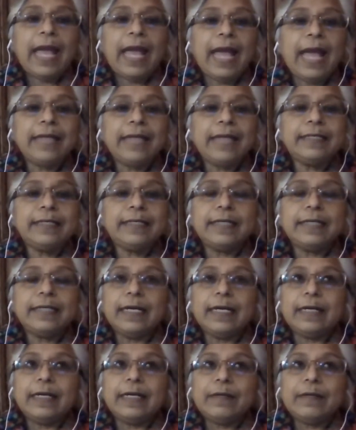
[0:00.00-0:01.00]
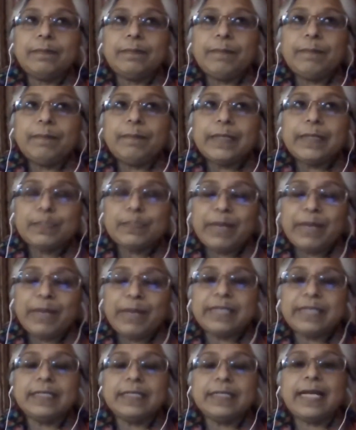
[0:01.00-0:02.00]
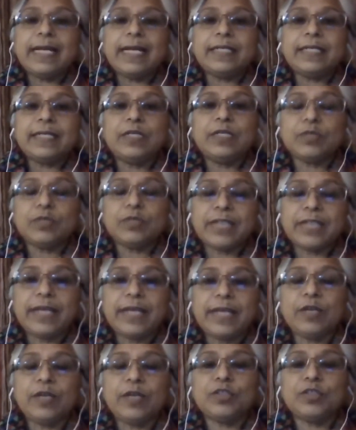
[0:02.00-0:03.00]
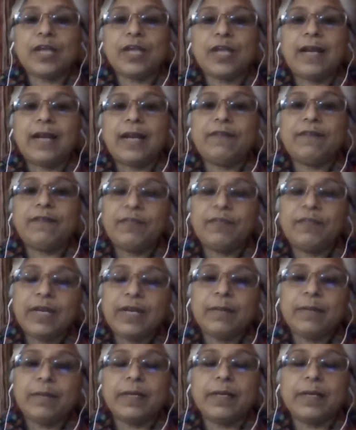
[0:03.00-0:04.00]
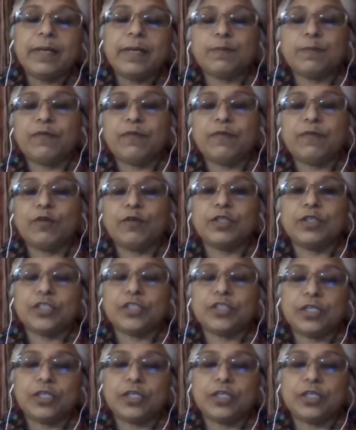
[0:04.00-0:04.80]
And it's better that you send your child 15 minutes before the